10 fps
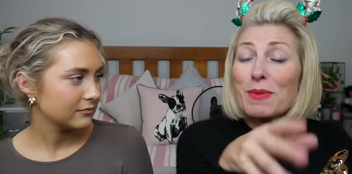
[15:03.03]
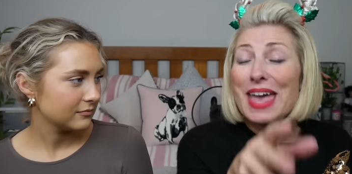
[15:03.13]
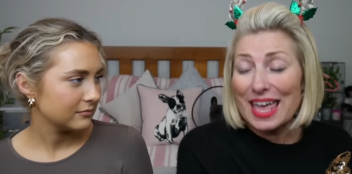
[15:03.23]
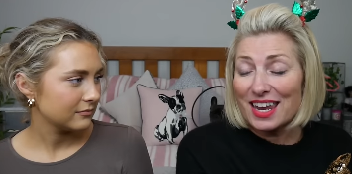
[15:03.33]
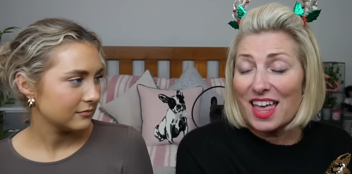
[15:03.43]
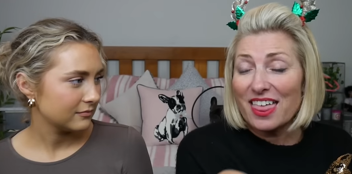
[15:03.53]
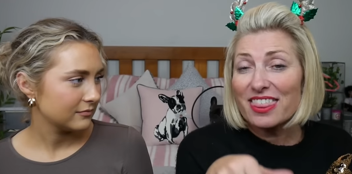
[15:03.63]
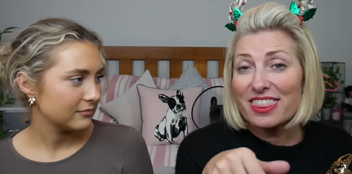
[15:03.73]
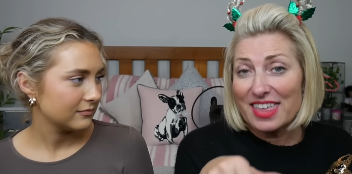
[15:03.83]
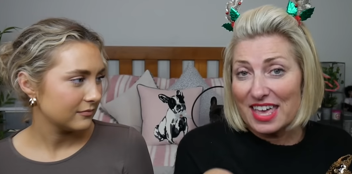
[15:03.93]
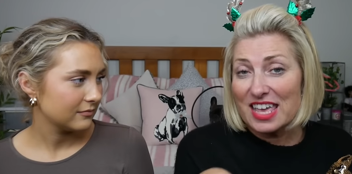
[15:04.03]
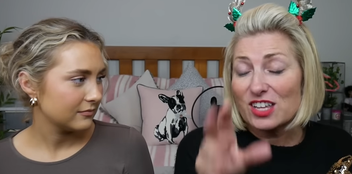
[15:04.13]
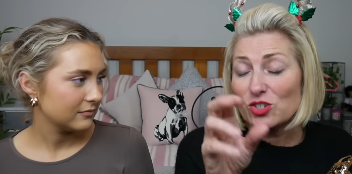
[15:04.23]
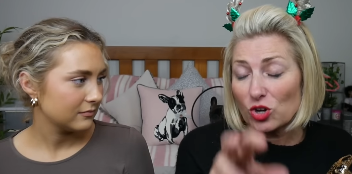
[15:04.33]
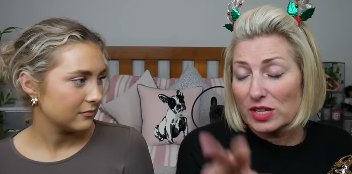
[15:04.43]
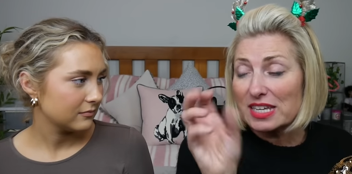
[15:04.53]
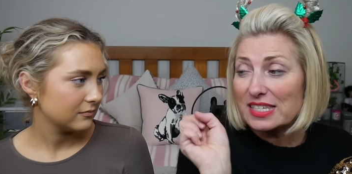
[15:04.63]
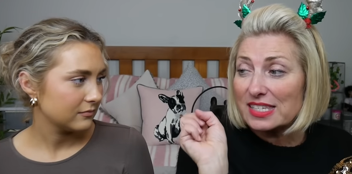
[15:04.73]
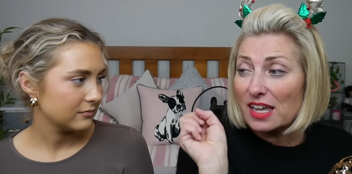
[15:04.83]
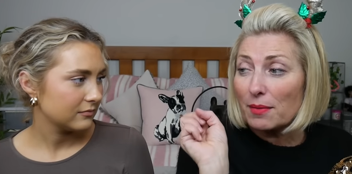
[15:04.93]
Speaker 1: in the
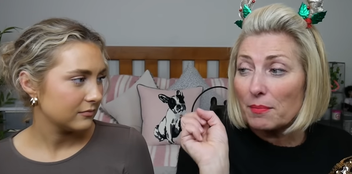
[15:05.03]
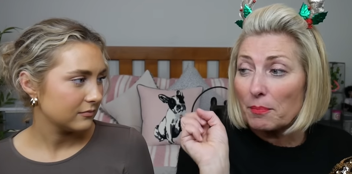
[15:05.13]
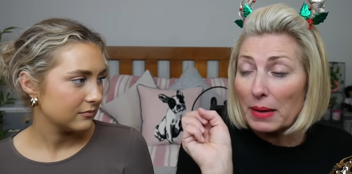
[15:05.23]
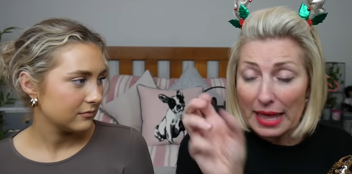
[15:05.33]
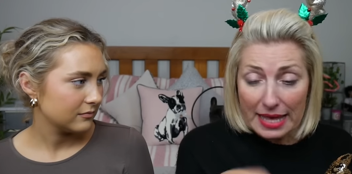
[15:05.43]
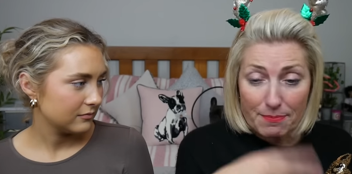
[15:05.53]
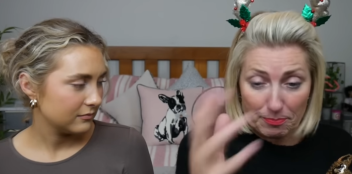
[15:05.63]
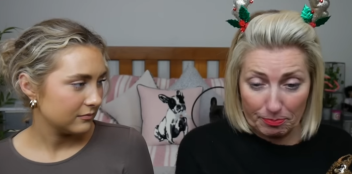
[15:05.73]
doggies' play